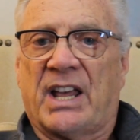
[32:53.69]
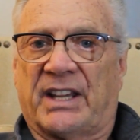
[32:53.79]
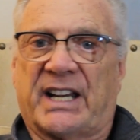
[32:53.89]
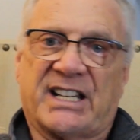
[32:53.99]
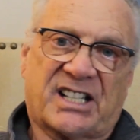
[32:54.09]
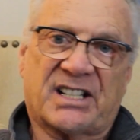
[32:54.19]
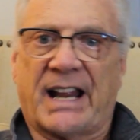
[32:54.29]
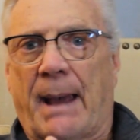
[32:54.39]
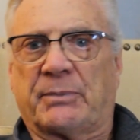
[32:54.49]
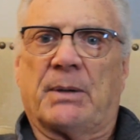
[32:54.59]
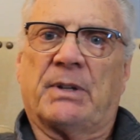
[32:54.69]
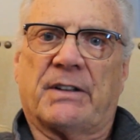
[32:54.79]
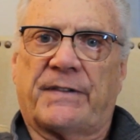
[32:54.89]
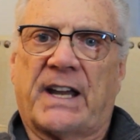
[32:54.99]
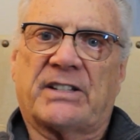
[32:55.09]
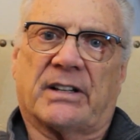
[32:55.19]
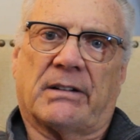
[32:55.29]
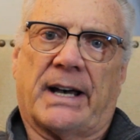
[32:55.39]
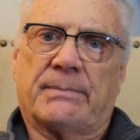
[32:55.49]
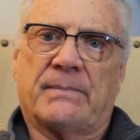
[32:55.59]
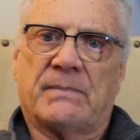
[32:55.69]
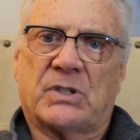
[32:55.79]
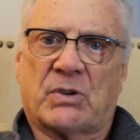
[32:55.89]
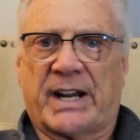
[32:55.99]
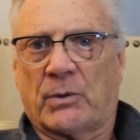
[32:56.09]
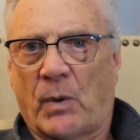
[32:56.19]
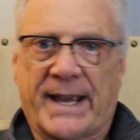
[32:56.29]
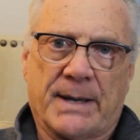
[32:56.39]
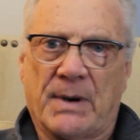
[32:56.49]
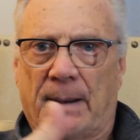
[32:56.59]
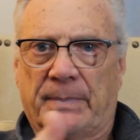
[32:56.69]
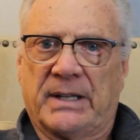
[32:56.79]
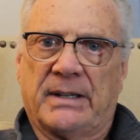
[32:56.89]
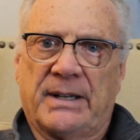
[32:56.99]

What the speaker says: that he slapped him in the face a lot, tried to wake him up.